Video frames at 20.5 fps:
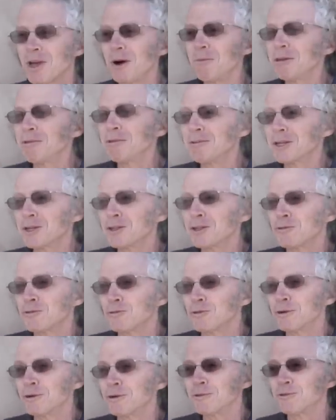I'm living it
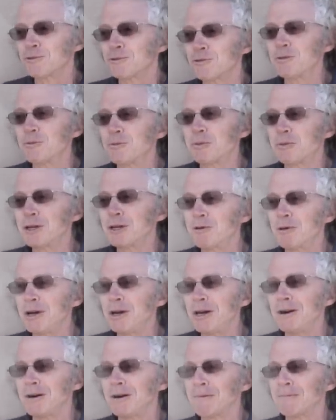through pretty
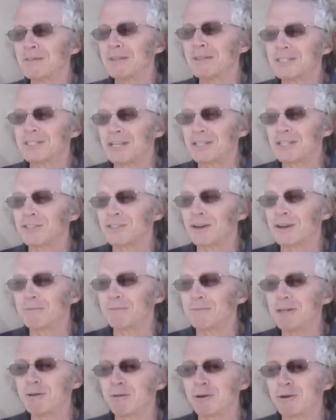well. It doesn't
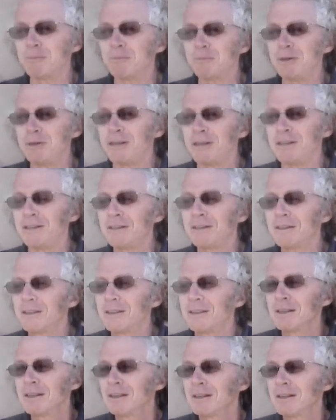hurt me one bit.
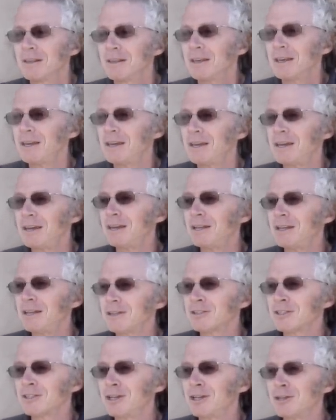
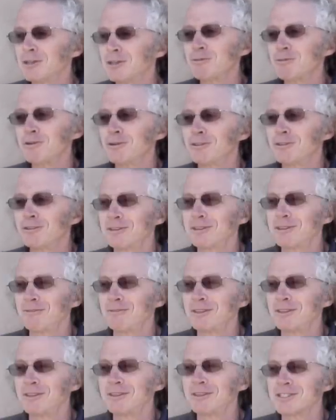And I'll tell you the truth,
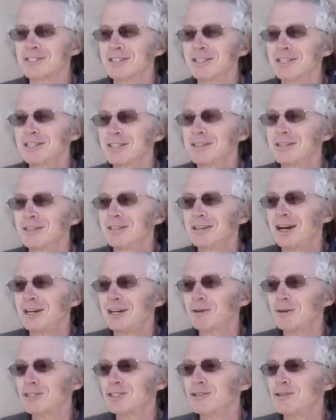
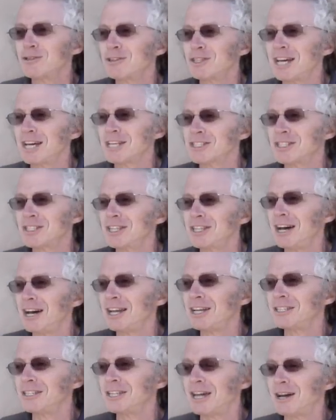I know it's
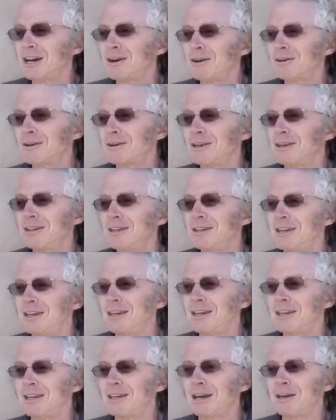2009 now,
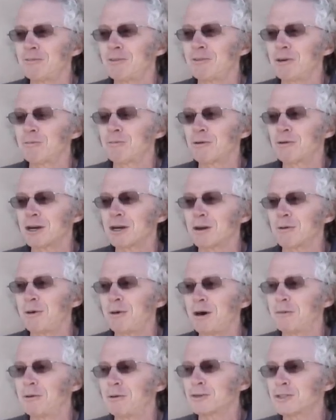and I feel Barrack
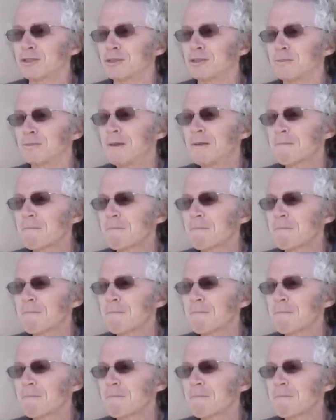Obama should